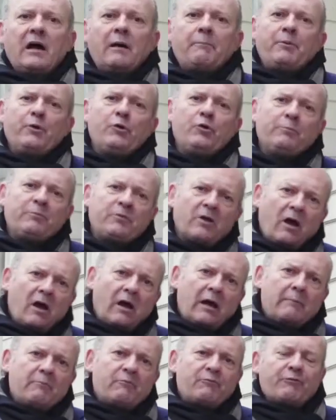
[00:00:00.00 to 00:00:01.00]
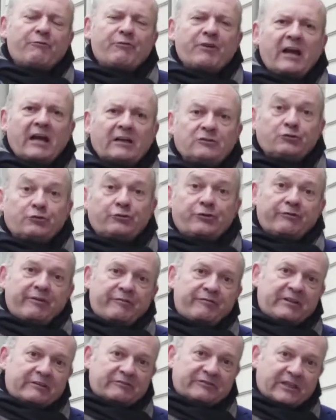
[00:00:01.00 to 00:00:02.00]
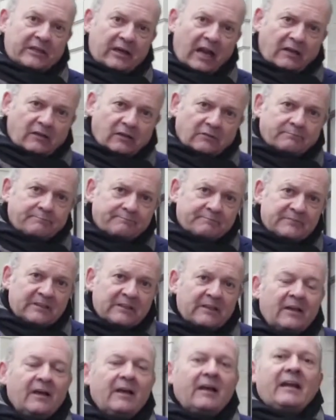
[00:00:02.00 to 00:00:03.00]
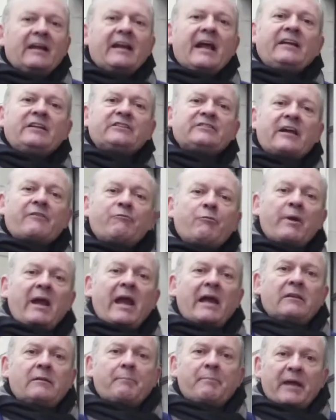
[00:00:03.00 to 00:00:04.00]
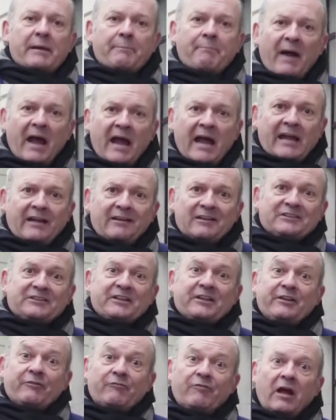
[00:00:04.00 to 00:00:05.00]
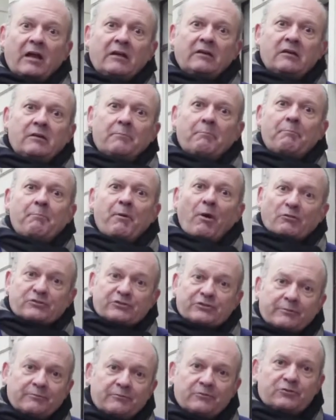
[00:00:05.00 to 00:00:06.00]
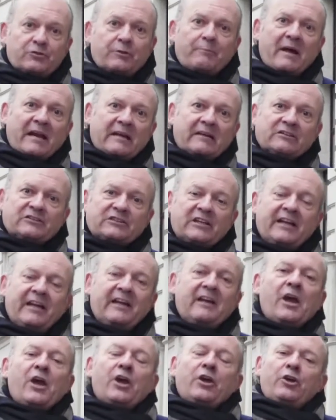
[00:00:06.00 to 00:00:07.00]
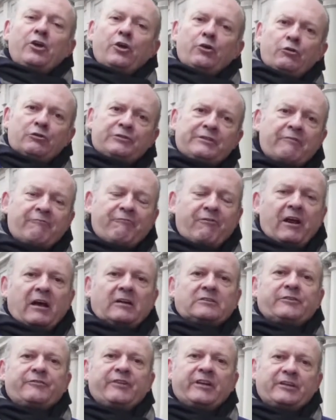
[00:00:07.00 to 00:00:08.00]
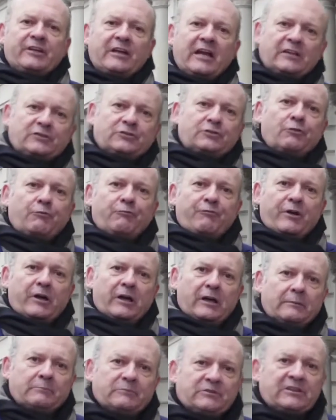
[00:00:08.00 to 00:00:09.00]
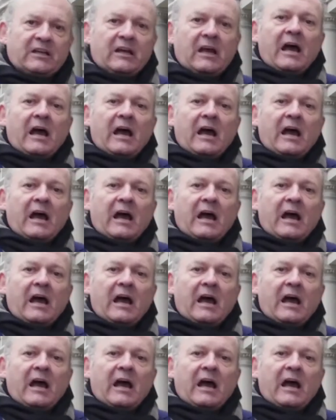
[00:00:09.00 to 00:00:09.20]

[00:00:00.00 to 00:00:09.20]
a boom time for financial derivatives in London. In 87 we had the Big Bang, the City of London blossomed tremendously, huge influx of international firms.